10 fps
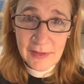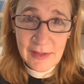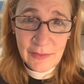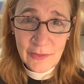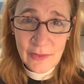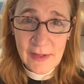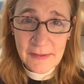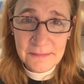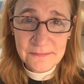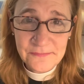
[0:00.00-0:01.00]
history.
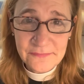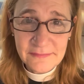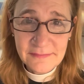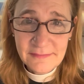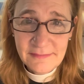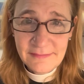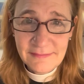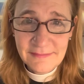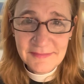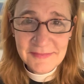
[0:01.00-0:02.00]

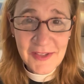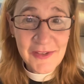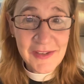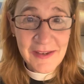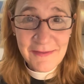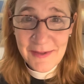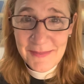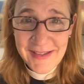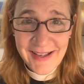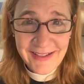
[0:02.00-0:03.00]
Just give him
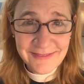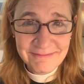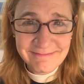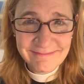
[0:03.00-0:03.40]
time.